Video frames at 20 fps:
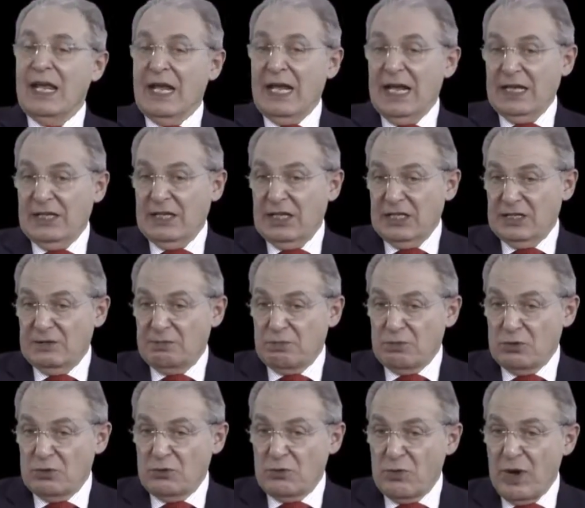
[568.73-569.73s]
It is
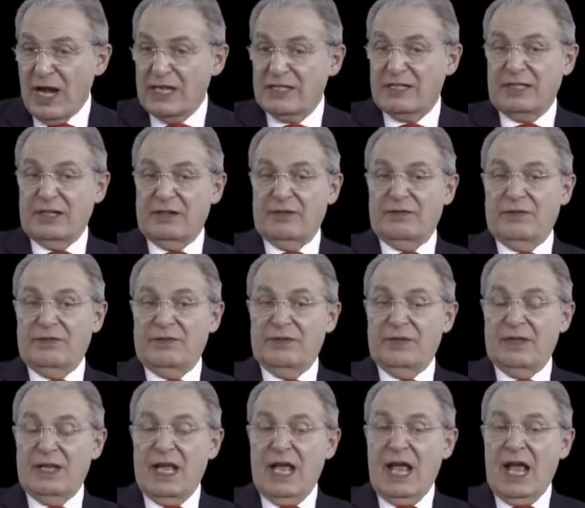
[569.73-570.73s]
progressive
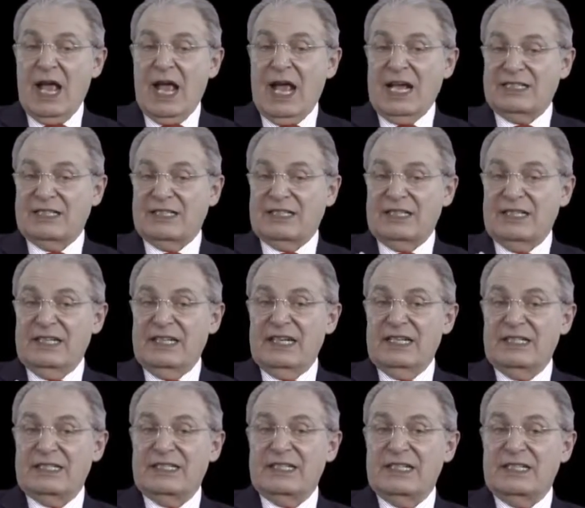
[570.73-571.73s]
as
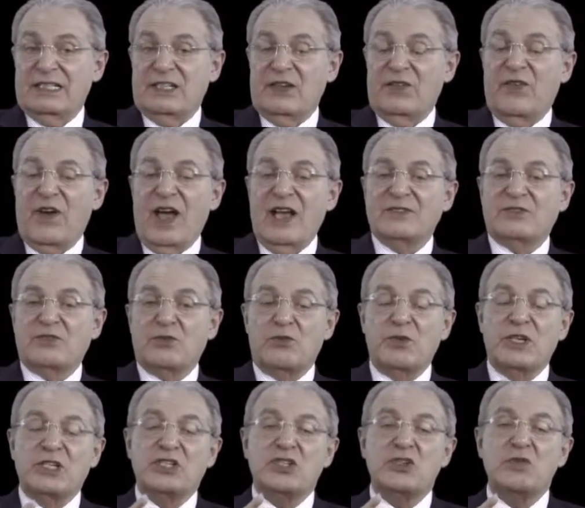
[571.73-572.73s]
TA65
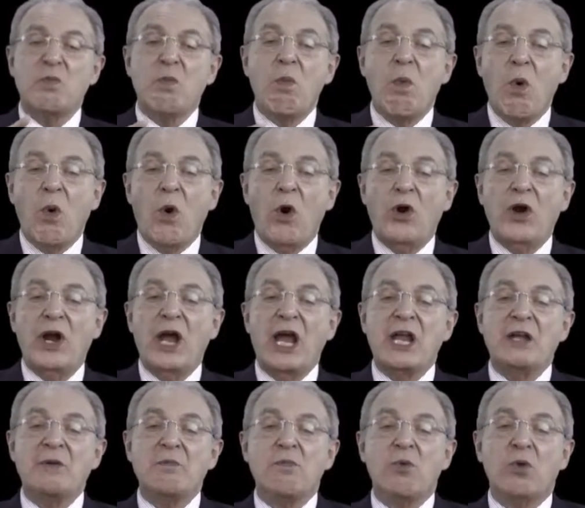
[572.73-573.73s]
reach more
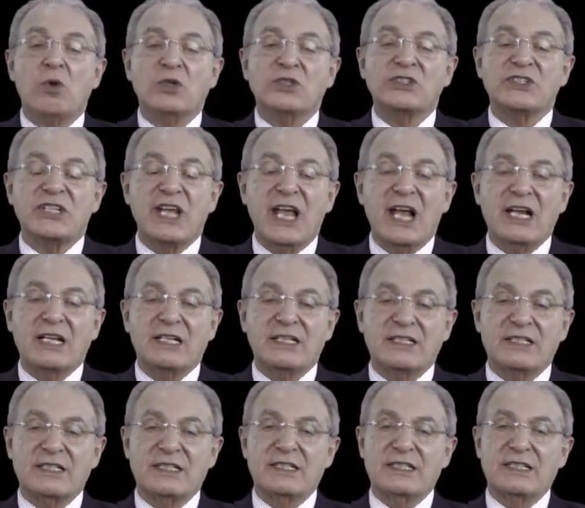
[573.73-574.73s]
and more
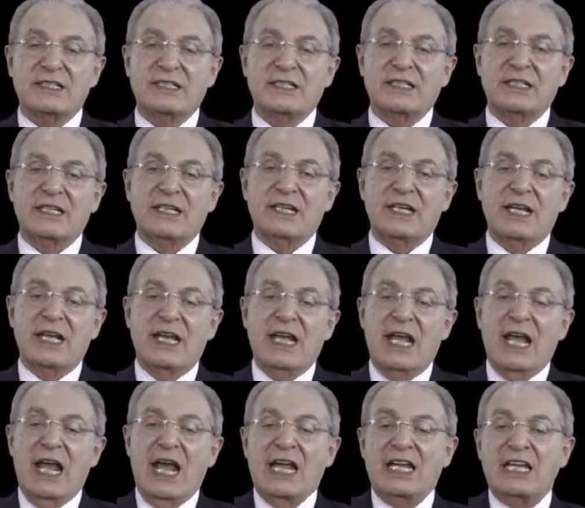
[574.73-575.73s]
cells.
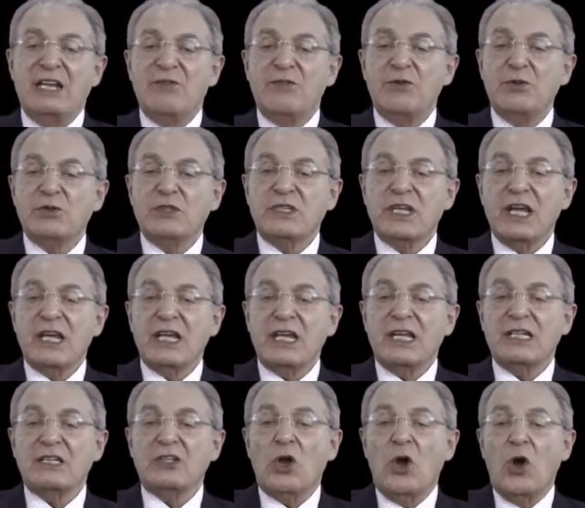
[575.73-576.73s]
And if you take
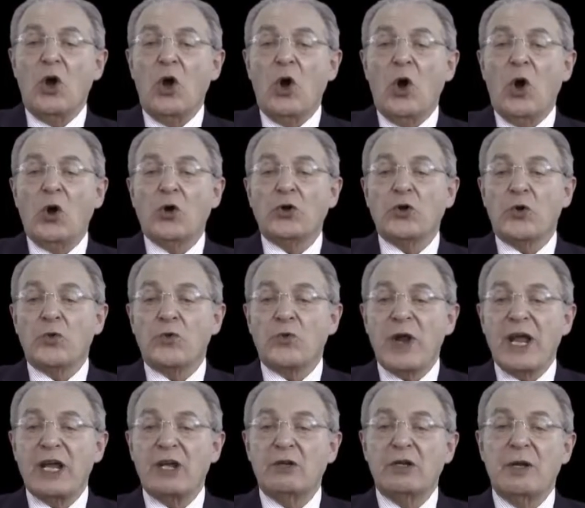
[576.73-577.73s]
it on a
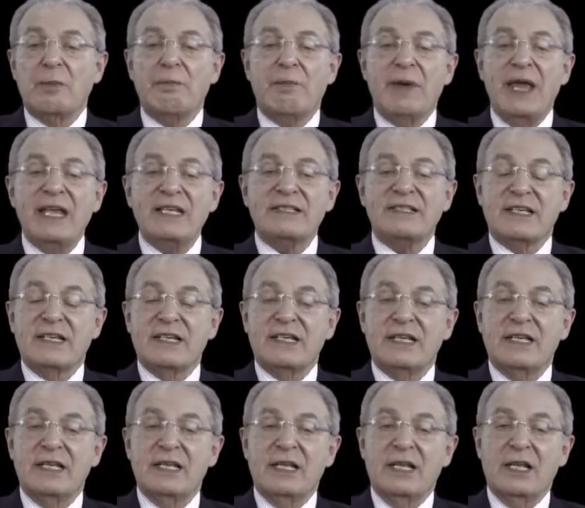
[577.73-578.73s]
regular basis,
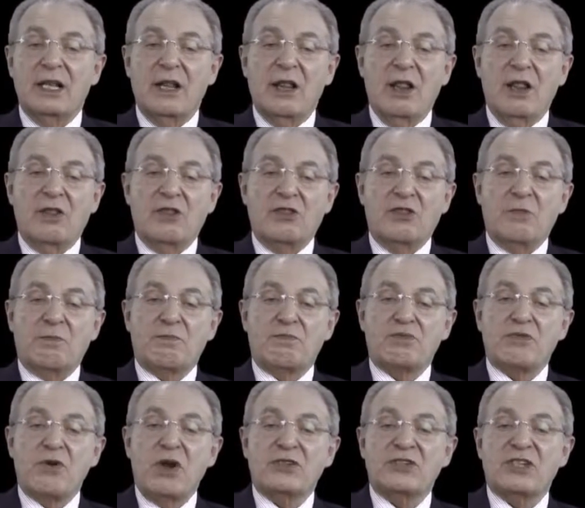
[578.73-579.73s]
the
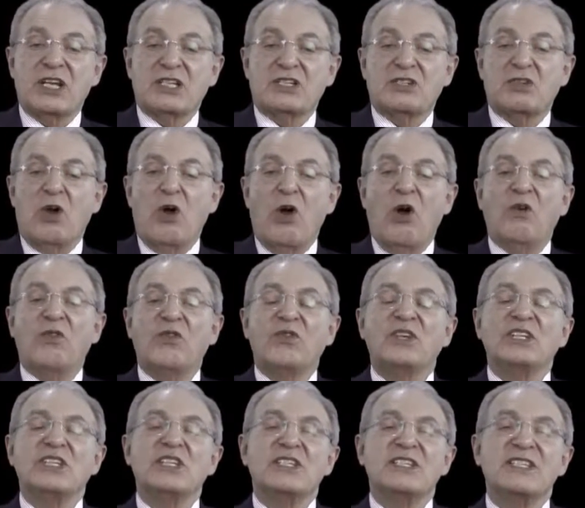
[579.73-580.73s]
process of
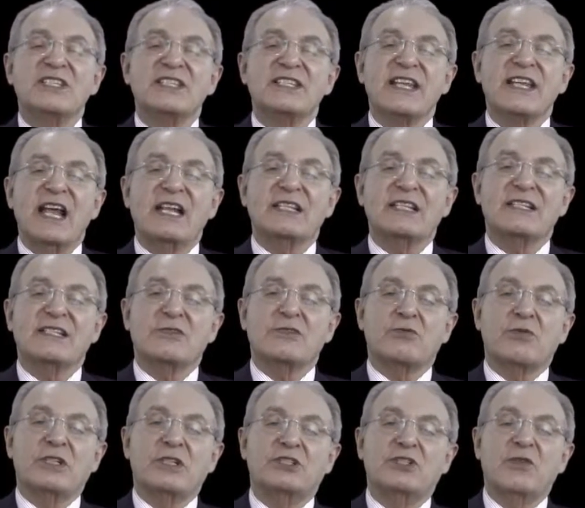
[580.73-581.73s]
cells
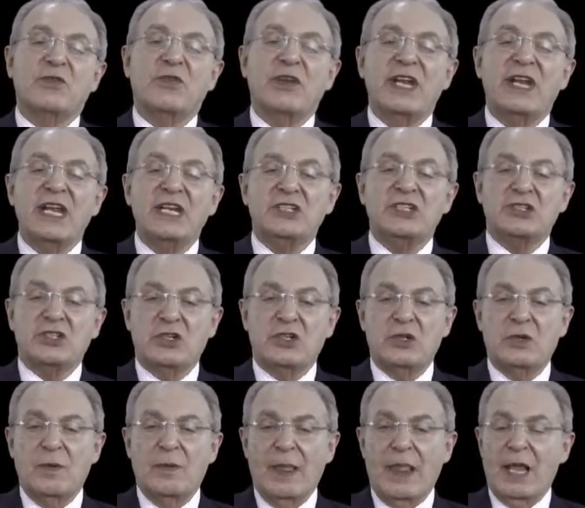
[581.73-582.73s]

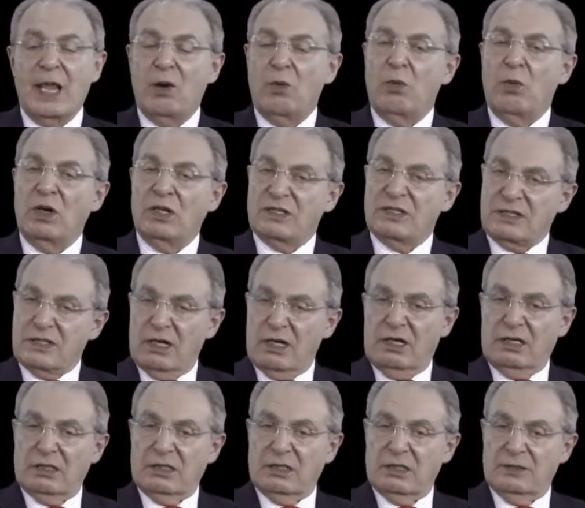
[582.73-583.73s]
rejuvenation will
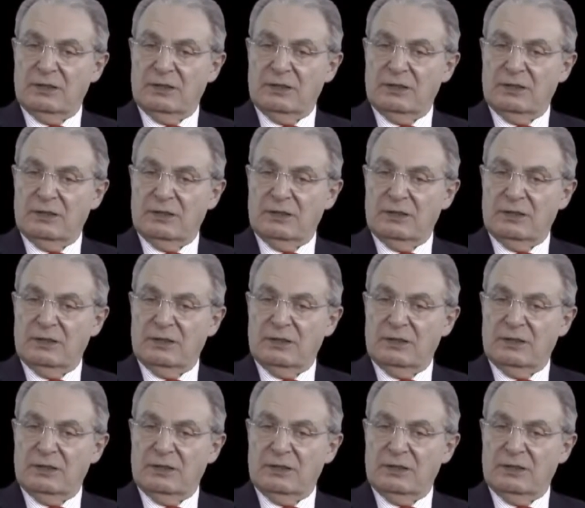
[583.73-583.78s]
start.